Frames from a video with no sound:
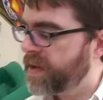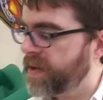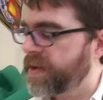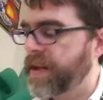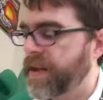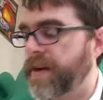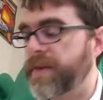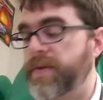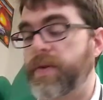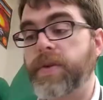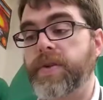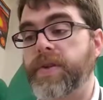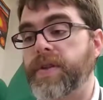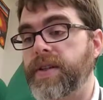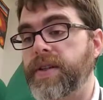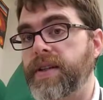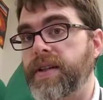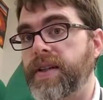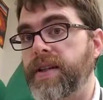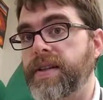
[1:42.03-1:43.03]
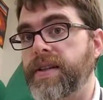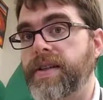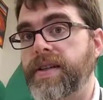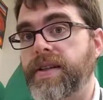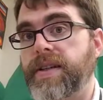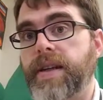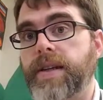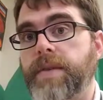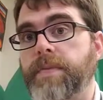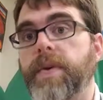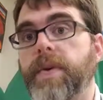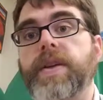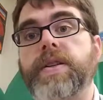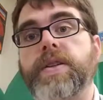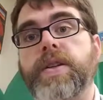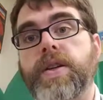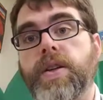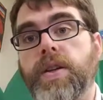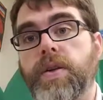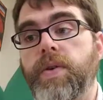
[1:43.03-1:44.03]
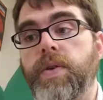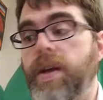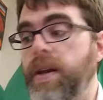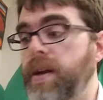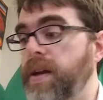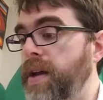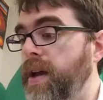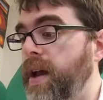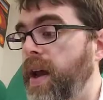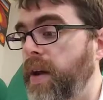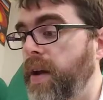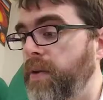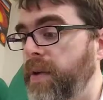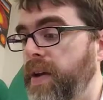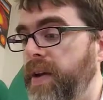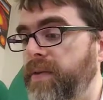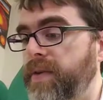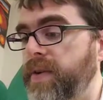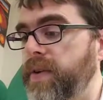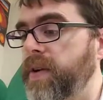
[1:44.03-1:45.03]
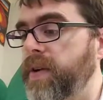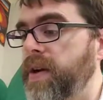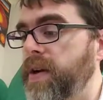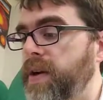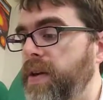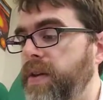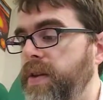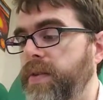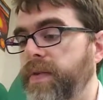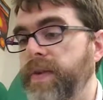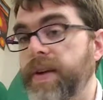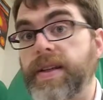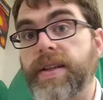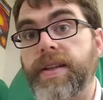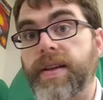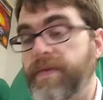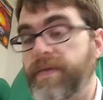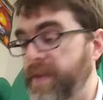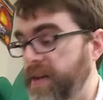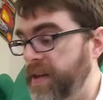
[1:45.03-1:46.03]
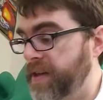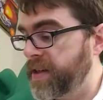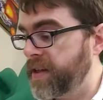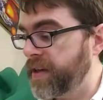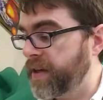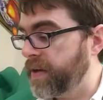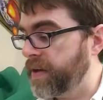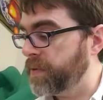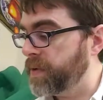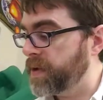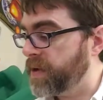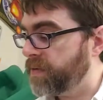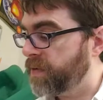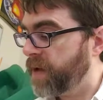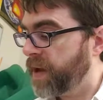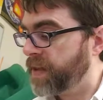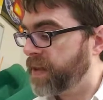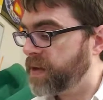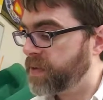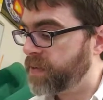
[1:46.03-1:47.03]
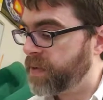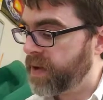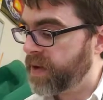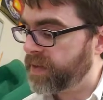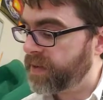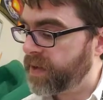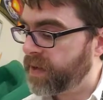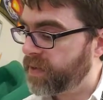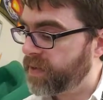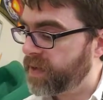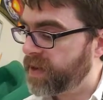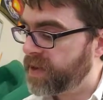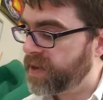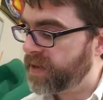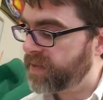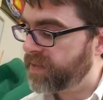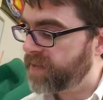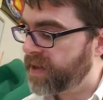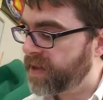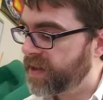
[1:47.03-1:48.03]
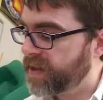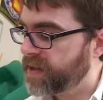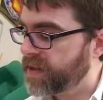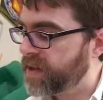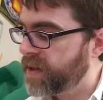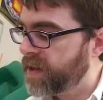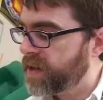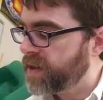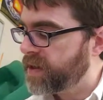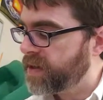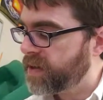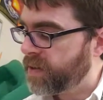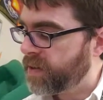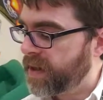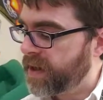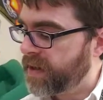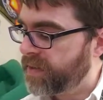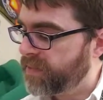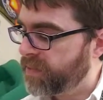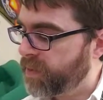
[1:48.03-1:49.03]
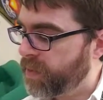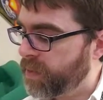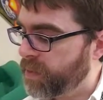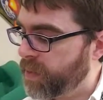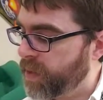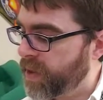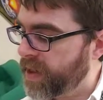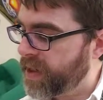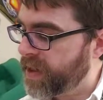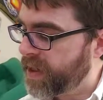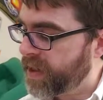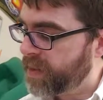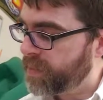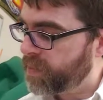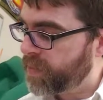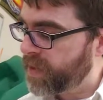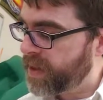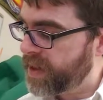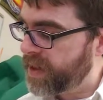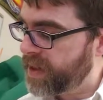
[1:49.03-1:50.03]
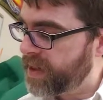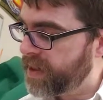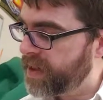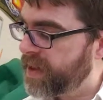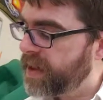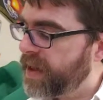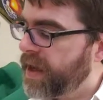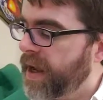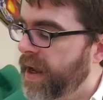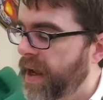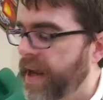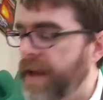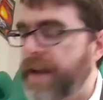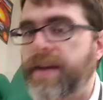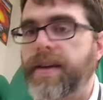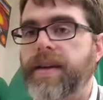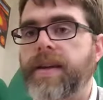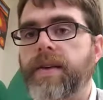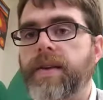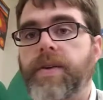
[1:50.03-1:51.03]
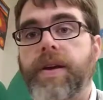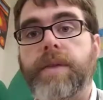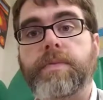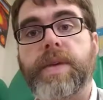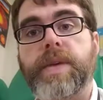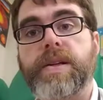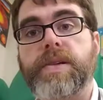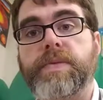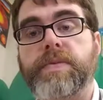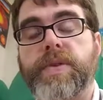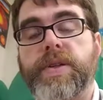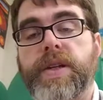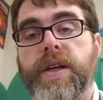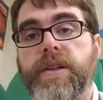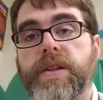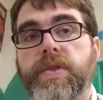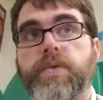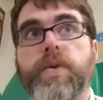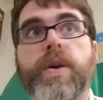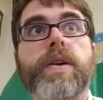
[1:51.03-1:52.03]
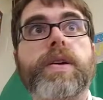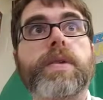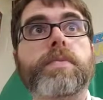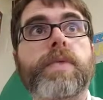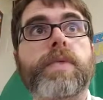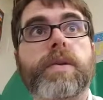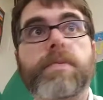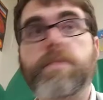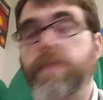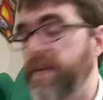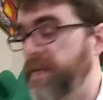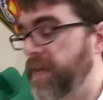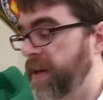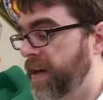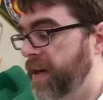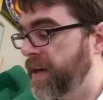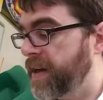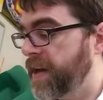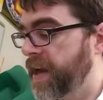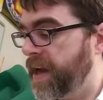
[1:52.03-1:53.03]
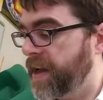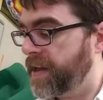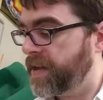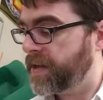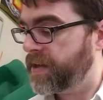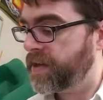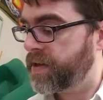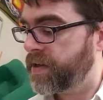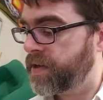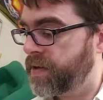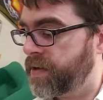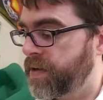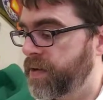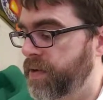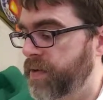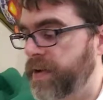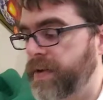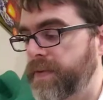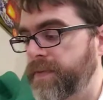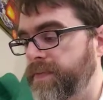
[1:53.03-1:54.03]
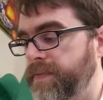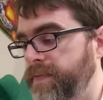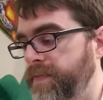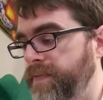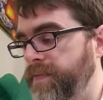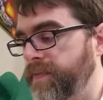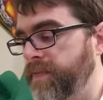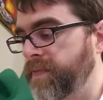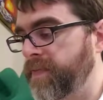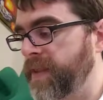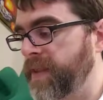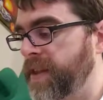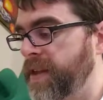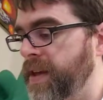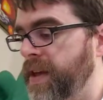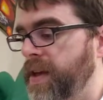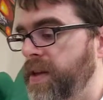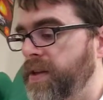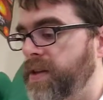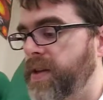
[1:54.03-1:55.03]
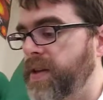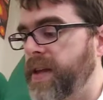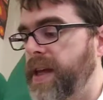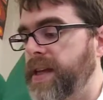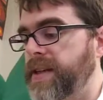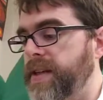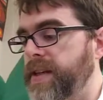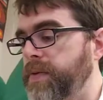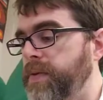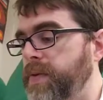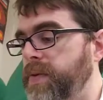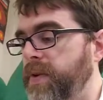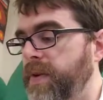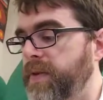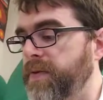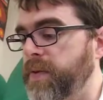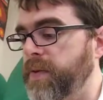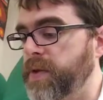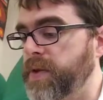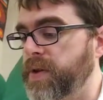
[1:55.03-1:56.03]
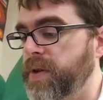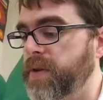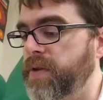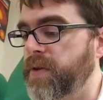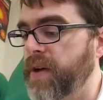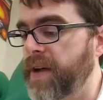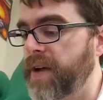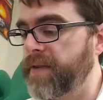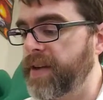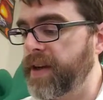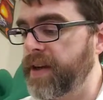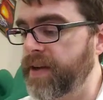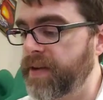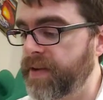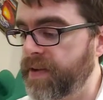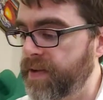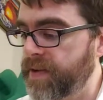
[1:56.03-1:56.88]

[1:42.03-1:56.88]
That, of course, is acceptable as a unit. However, 3 sig figs here, we should round this one off to 3 sig figs, so I get 4.91, and kilogram meters per second squared can be abbreviated as Newton. So that's equal to our force due to gravity,